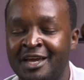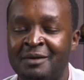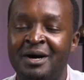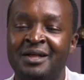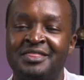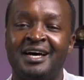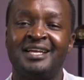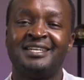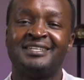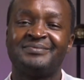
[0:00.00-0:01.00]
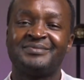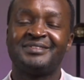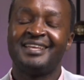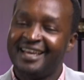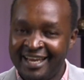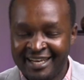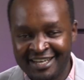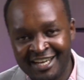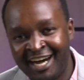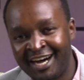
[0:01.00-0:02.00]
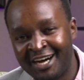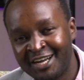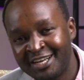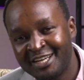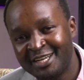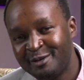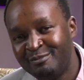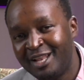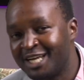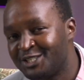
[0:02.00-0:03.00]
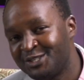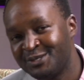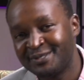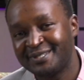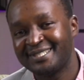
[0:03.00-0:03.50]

about that, and God bless you.